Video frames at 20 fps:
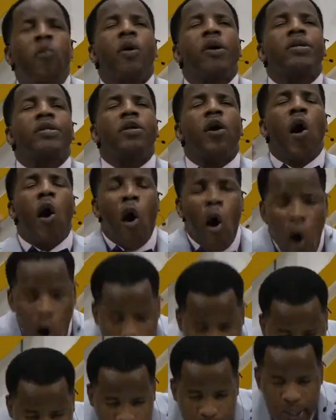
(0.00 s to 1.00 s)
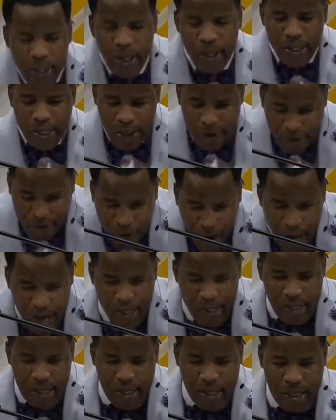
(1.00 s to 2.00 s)
was
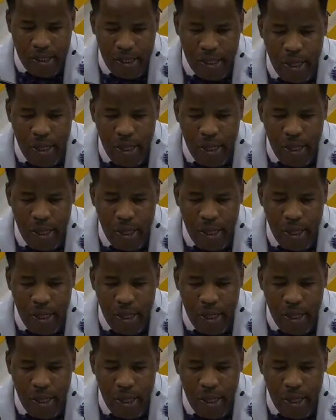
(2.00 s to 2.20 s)
undivided.